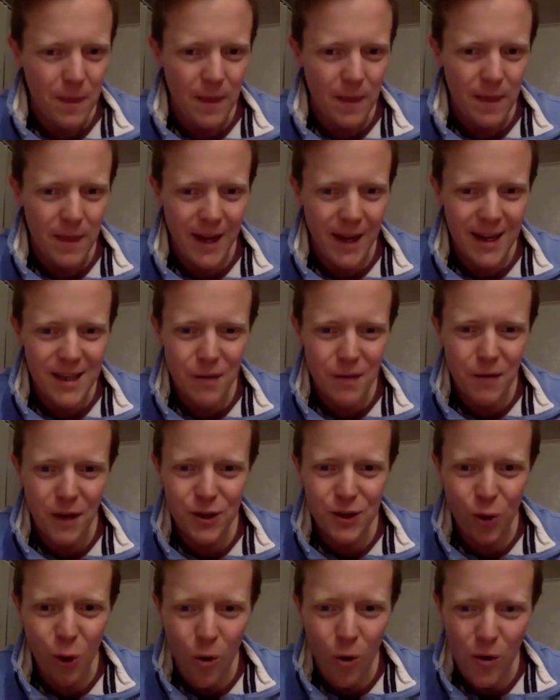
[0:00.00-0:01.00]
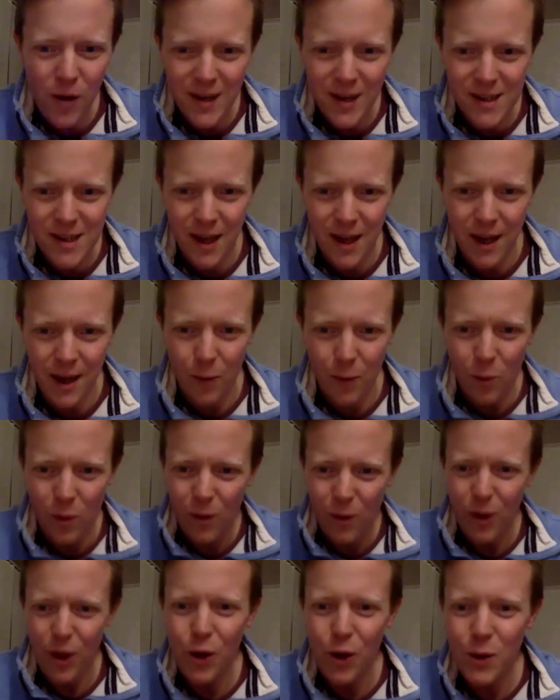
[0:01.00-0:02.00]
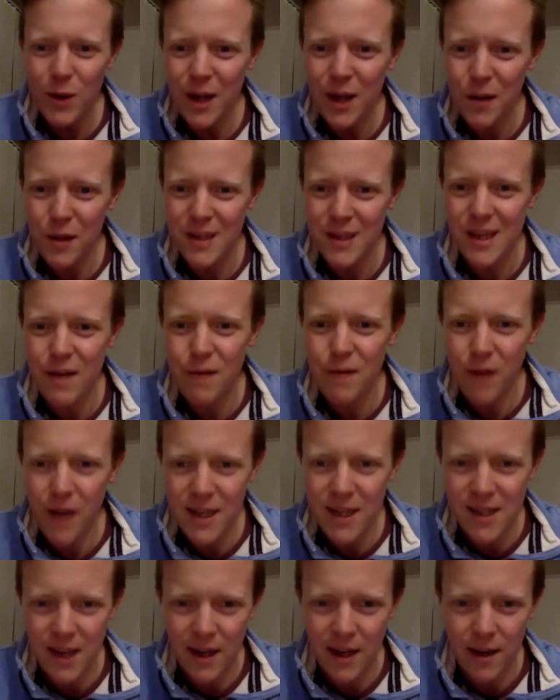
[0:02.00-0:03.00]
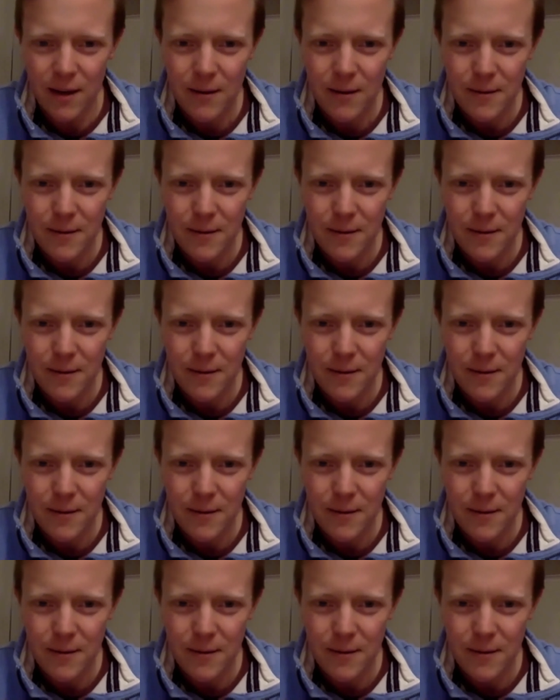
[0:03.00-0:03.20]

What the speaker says: that he's a victorious king. Well, who on earth is he fighting?